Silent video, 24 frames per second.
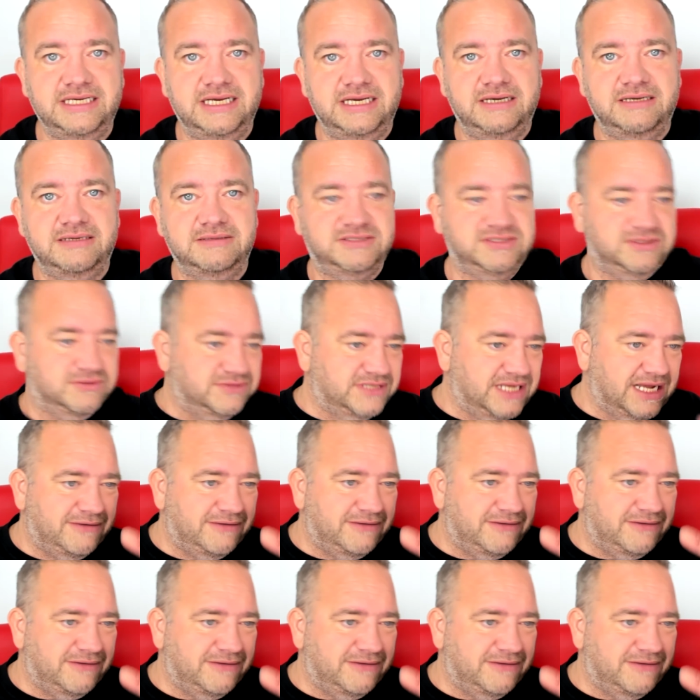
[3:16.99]
Yeah, stood there
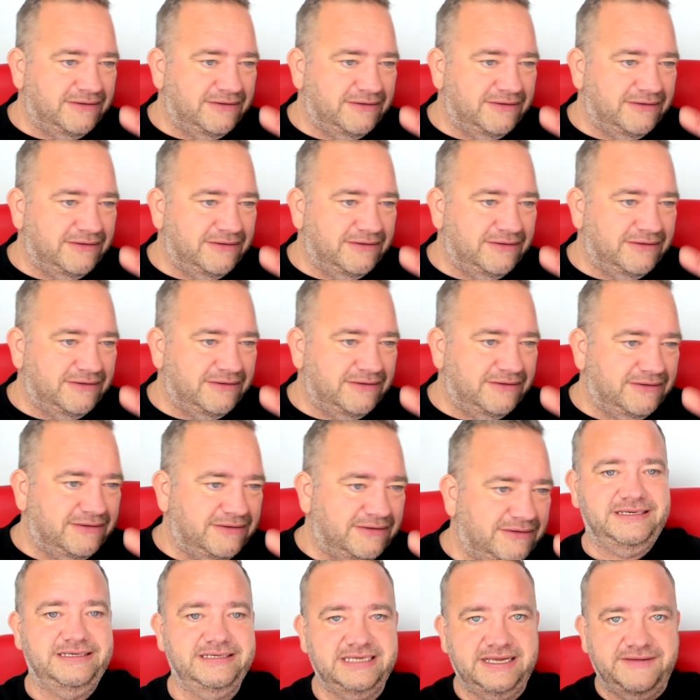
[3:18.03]
with a bottle and having it,
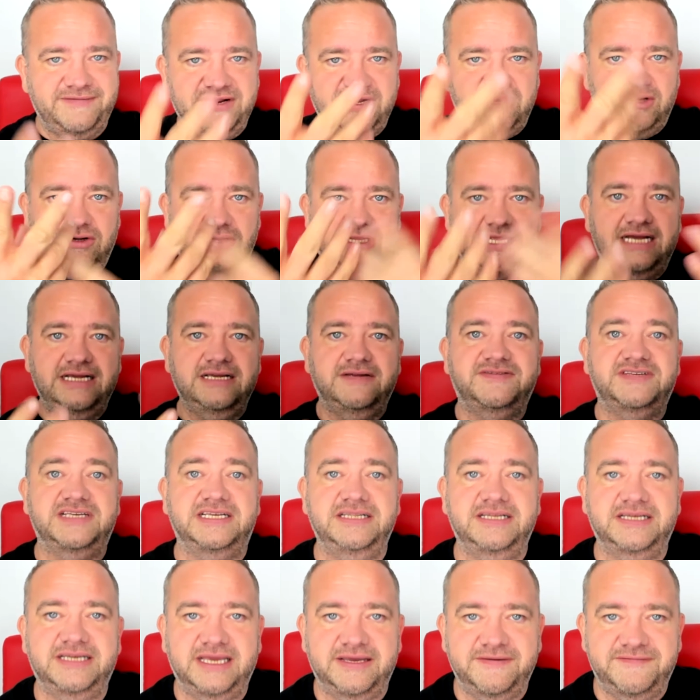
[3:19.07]
fucking giving it all that. You've
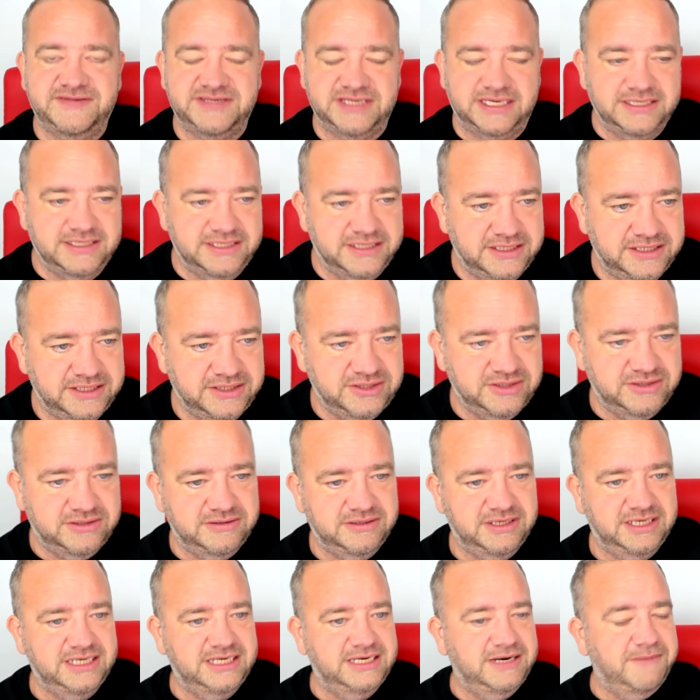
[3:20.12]
seen the gifts, haven't you? You
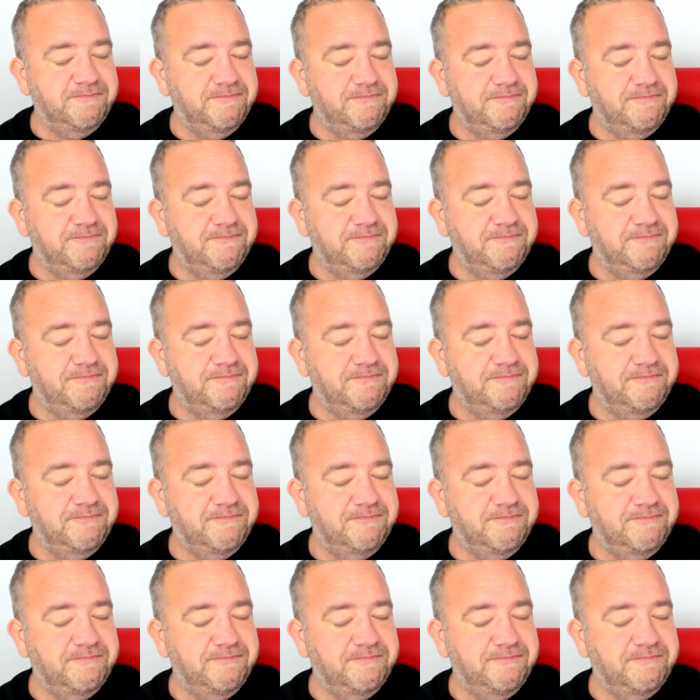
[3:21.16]
know, um, brilliant, right?